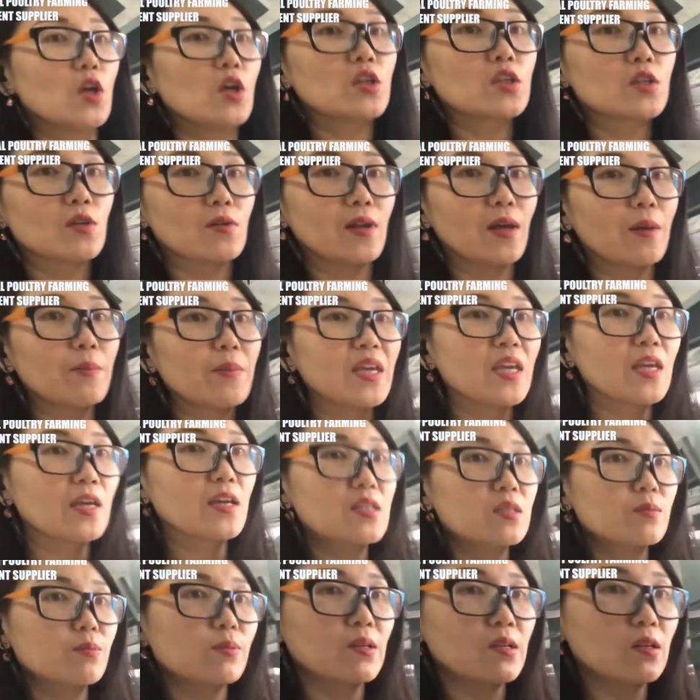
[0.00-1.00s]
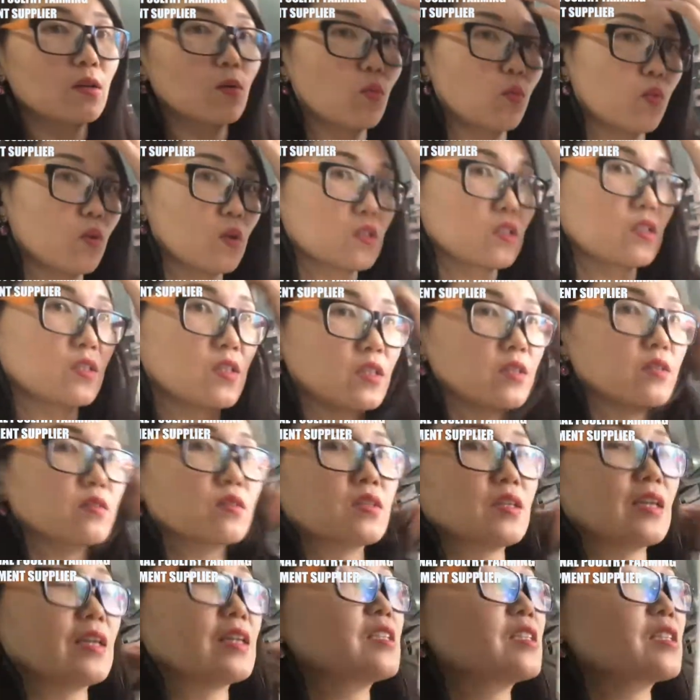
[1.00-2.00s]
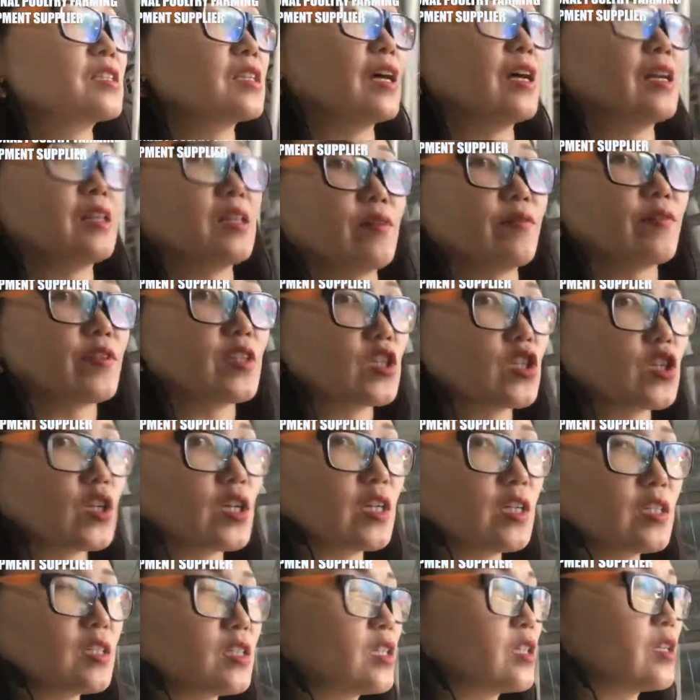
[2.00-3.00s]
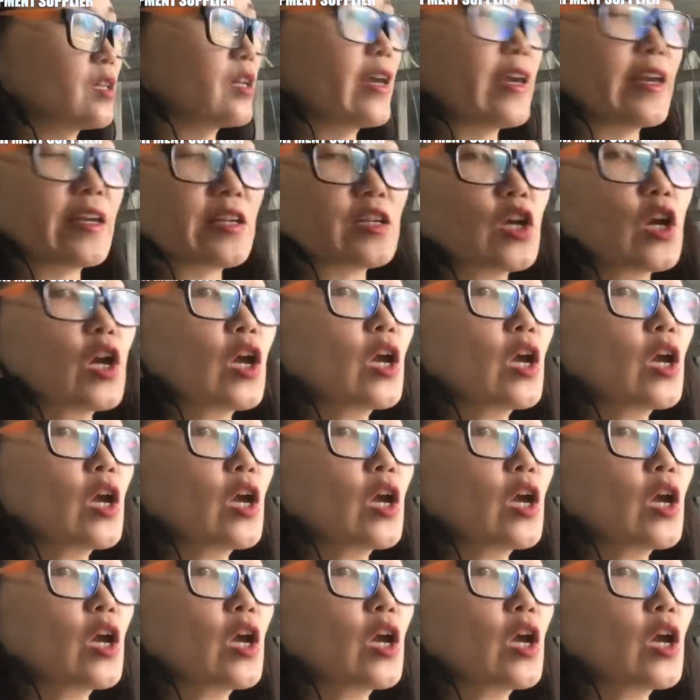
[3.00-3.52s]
So let me explain what is inside of the chicken cage.